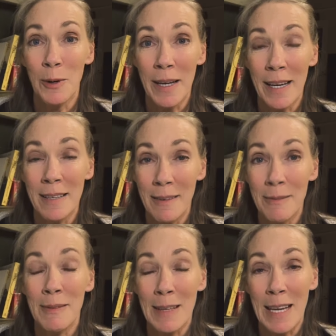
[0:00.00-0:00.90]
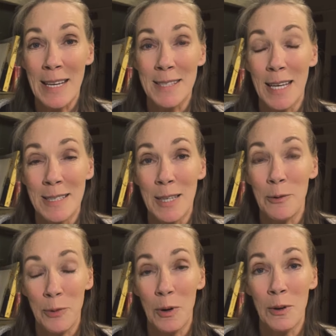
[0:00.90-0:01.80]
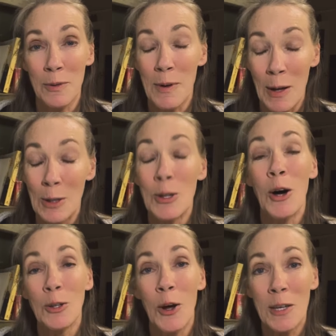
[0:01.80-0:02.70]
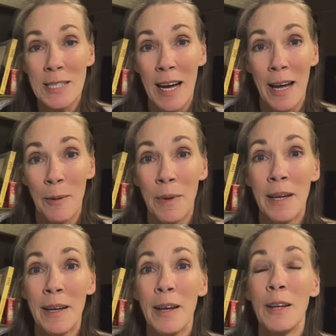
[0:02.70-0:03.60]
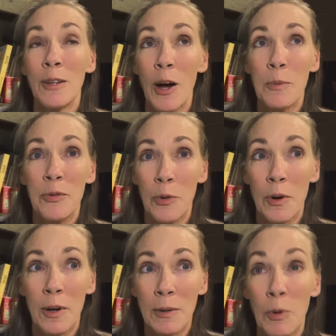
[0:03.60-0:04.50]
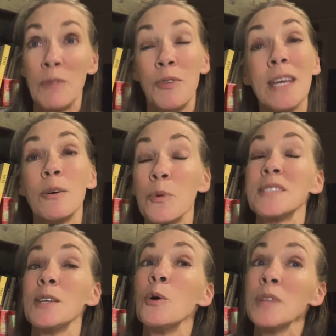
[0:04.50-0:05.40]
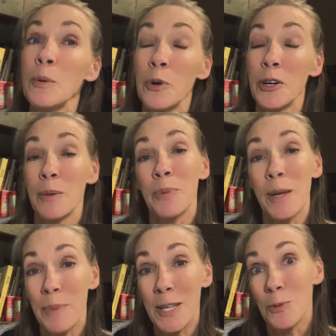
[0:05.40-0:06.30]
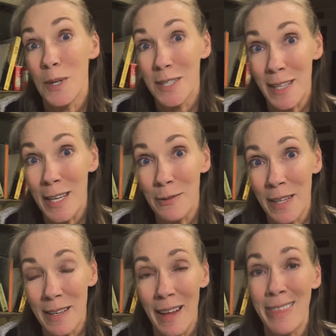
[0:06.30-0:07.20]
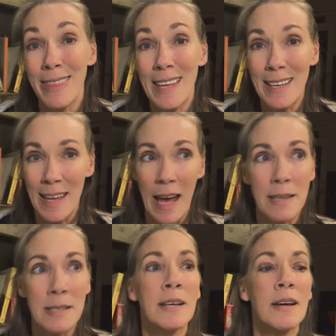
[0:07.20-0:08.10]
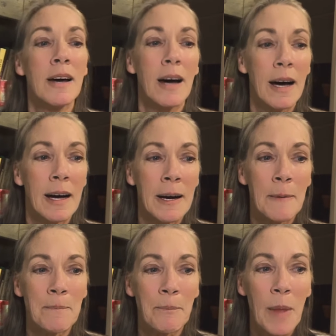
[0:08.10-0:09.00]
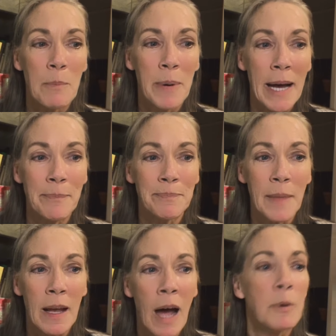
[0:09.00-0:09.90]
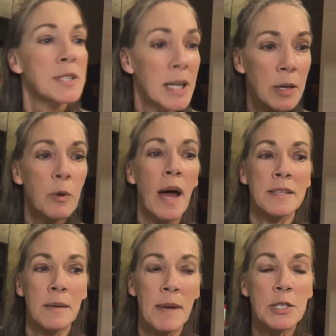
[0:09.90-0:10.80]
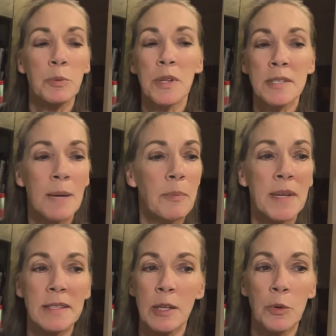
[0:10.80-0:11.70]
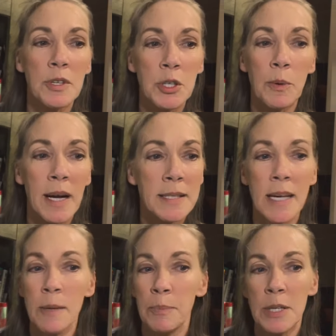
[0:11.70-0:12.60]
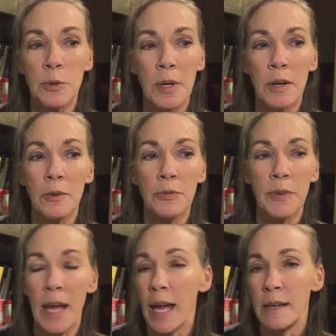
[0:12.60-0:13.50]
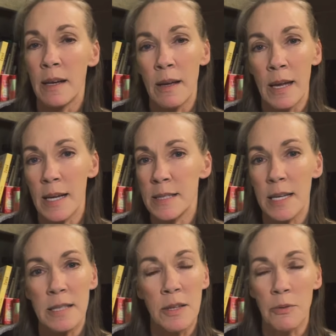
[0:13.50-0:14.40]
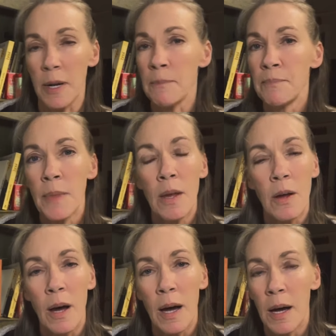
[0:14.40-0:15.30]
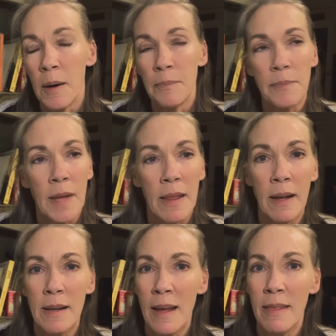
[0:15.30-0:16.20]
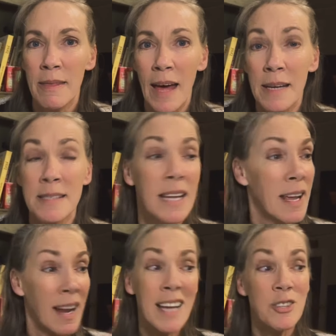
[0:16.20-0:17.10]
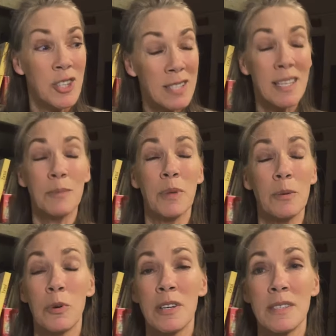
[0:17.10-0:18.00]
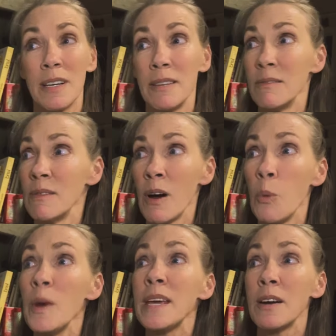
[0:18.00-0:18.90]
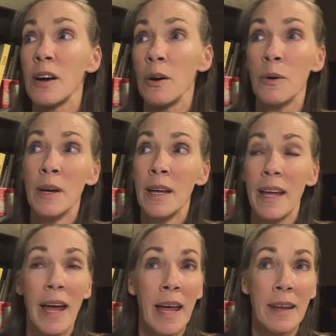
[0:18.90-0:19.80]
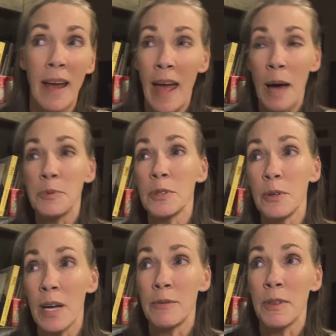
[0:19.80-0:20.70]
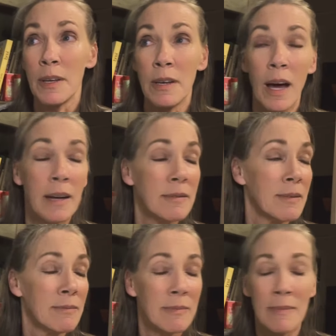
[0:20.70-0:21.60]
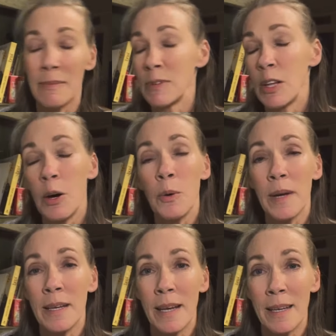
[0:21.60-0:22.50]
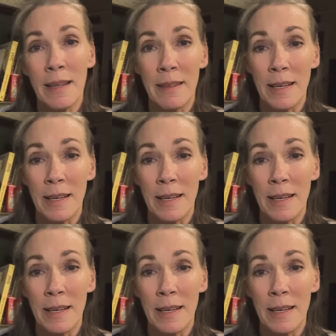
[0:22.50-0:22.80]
I, like I said, did it for a long, long time, long before when vegan was the only word and plant-based wasn't even a thing yet. But I will tell you, as I mentioned with the supplements, the only two I take, B12 and I take D3. And that is it. And I just had blood work done a week ago, and absolutely everything, not low in anything.